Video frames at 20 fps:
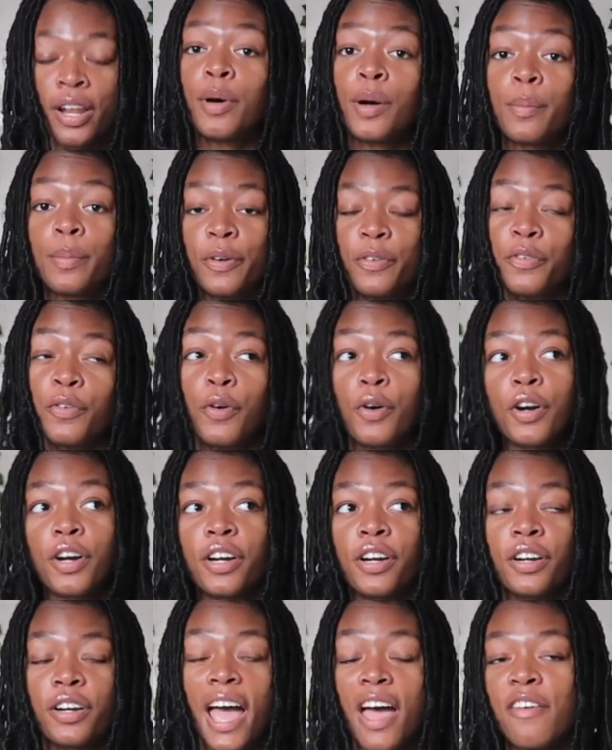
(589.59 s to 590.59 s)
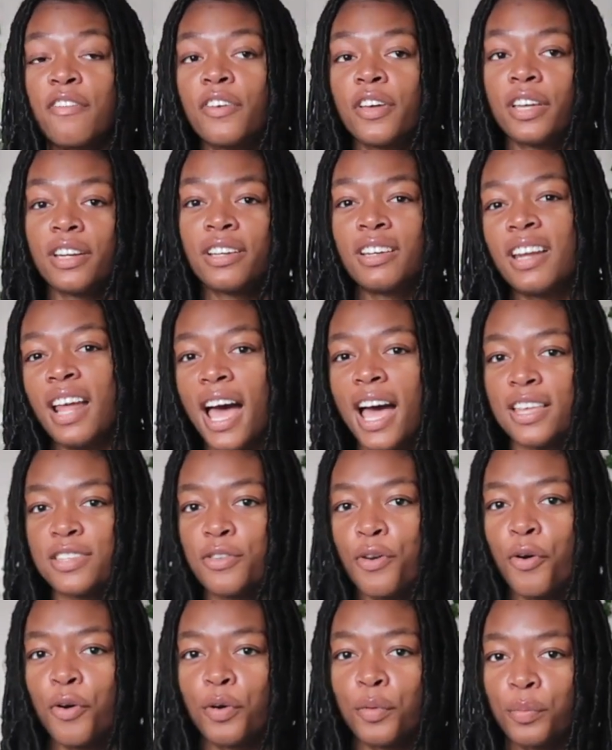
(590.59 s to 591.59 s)
But before heaven as
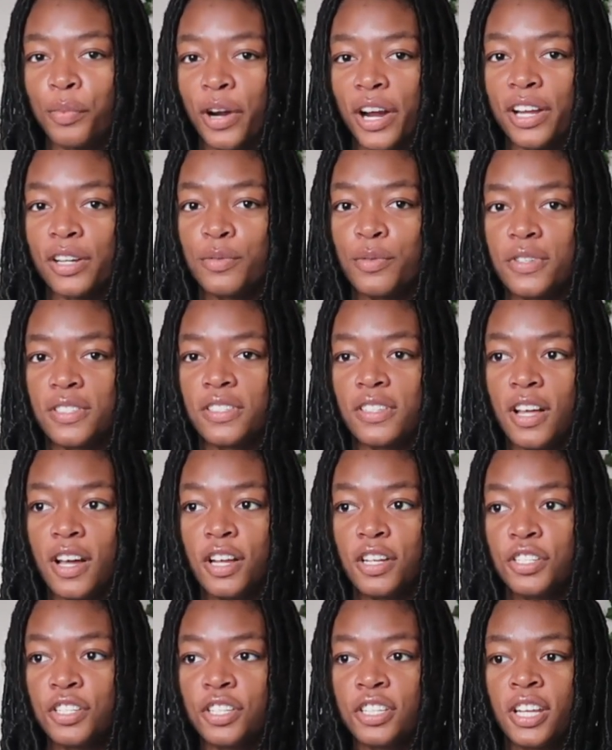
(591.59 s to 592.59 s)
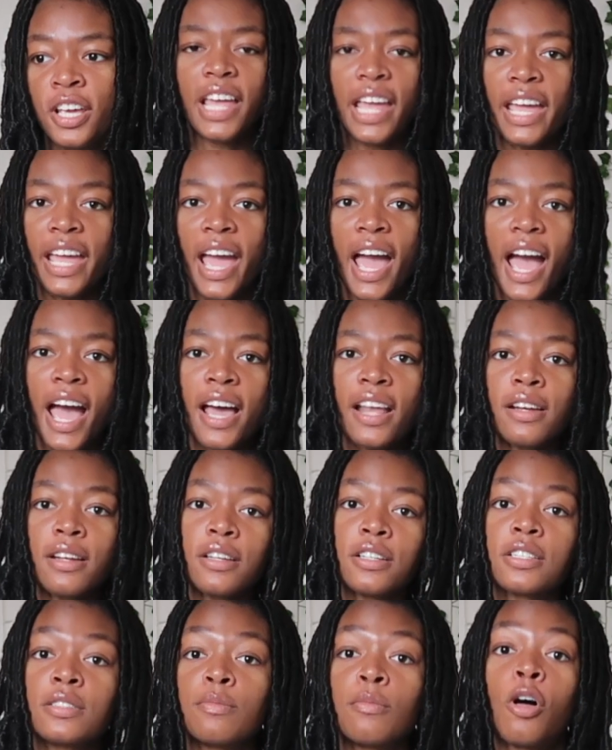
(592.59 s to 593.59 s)
a whole brand was launched, they had
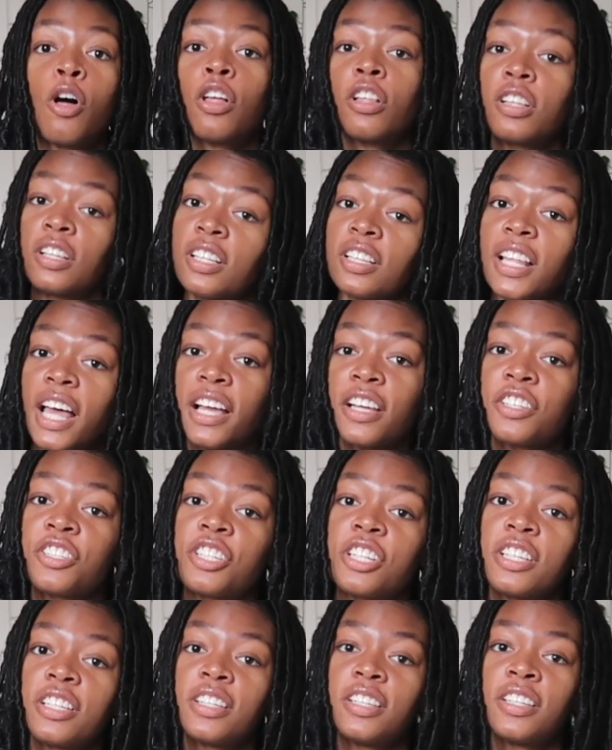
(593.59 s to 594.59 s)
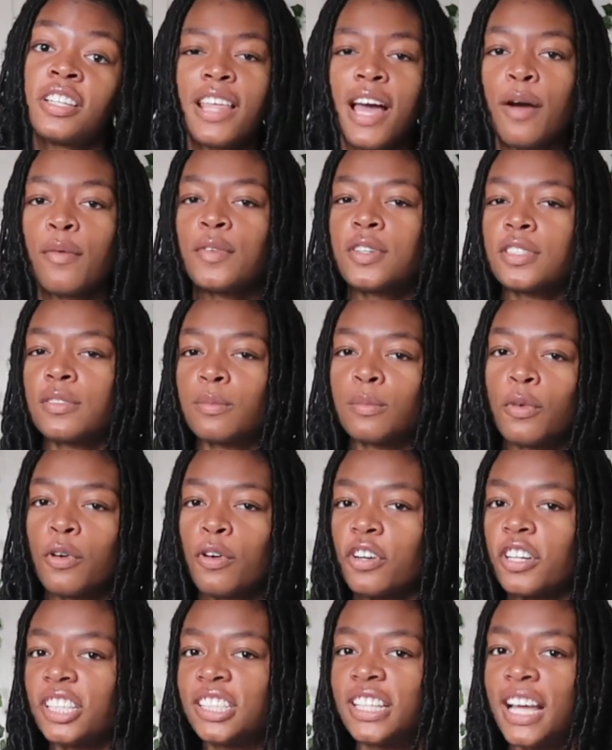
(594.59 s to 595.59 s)
a small collection that was
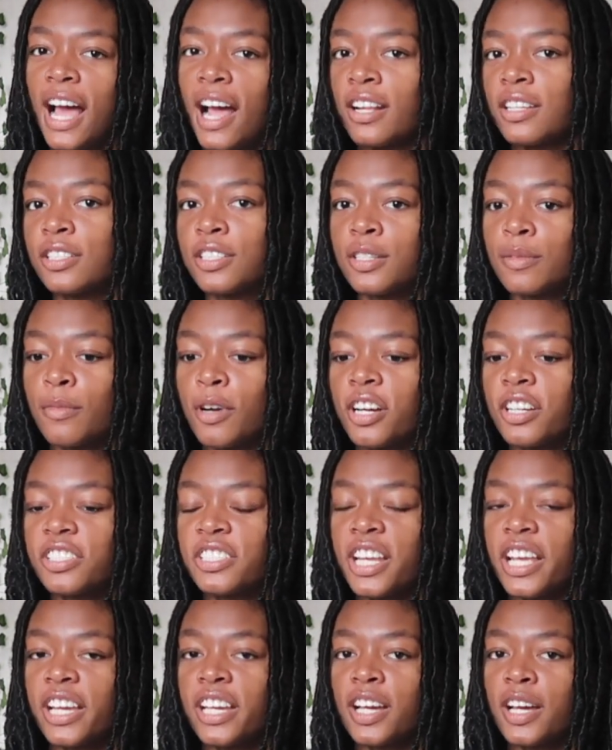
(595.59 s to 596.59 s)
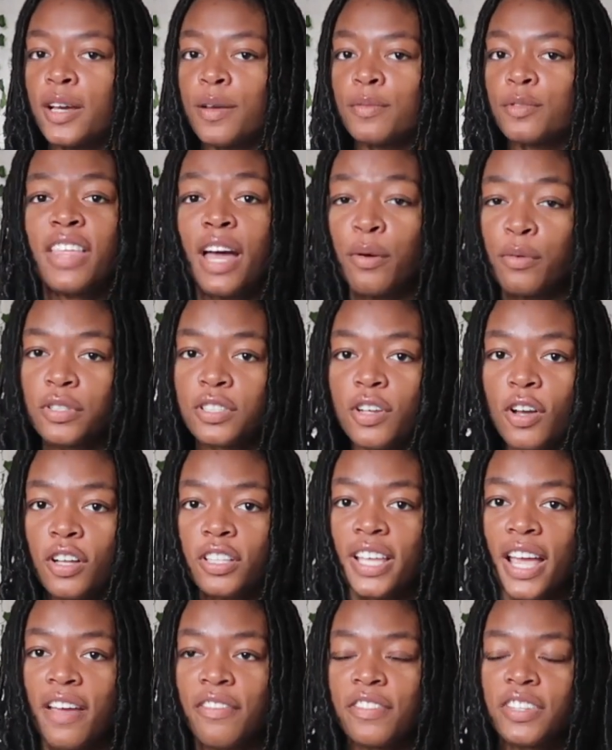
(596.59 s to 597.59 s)
more attached to Marc Jacobs. That was called
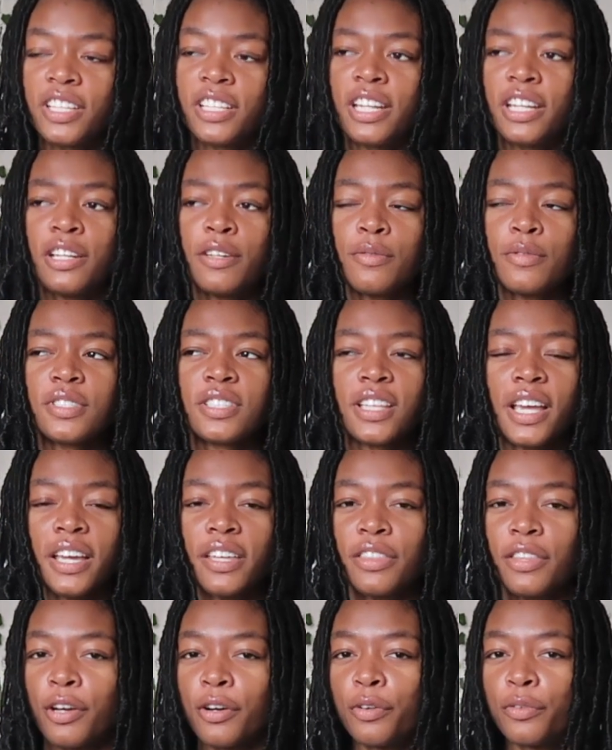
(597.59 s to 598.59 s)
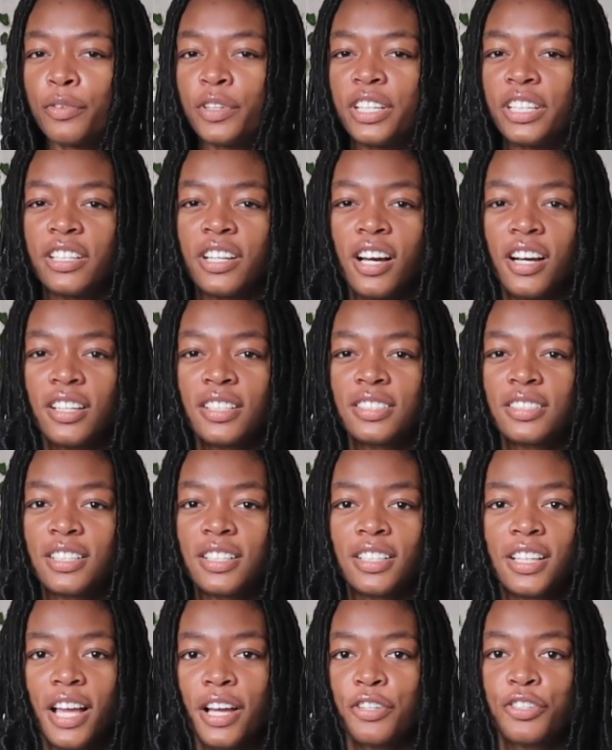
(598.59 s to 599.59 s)
heaven and it was like their Redux
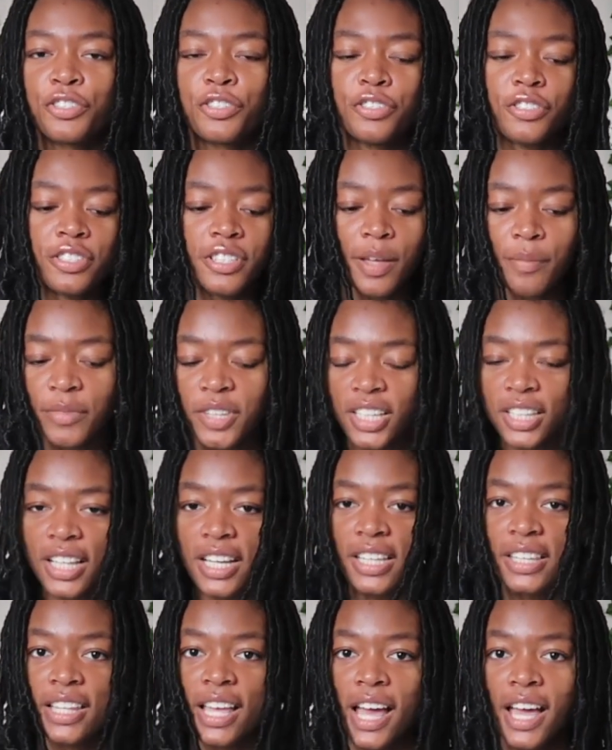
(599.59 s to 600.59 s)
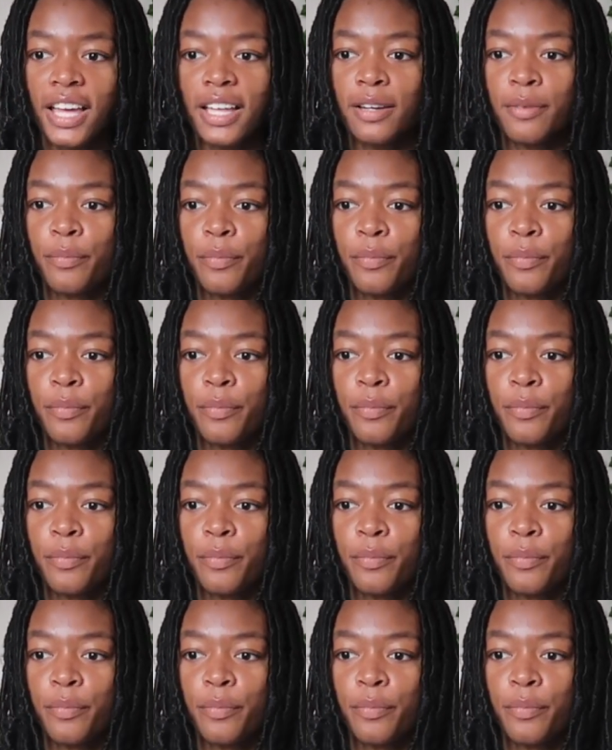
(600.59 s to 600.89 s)
collection or something like that.